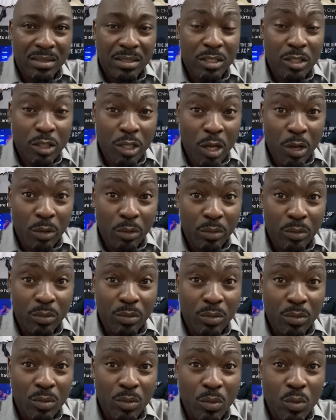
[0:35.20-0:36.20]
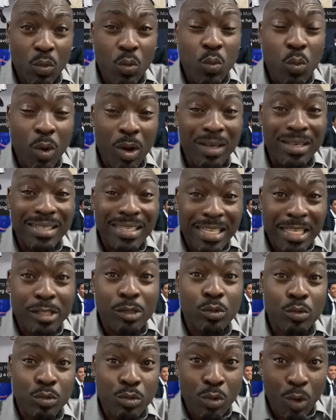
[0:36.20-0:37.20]
No, what is
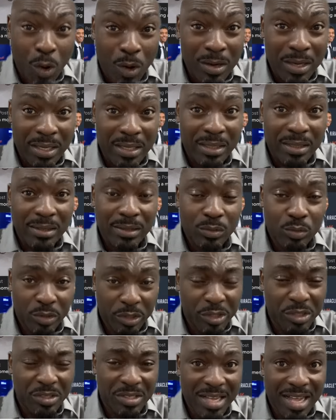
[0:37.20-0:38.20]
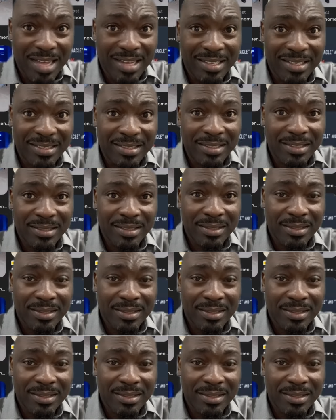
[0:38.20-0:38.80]
wrong with you guys?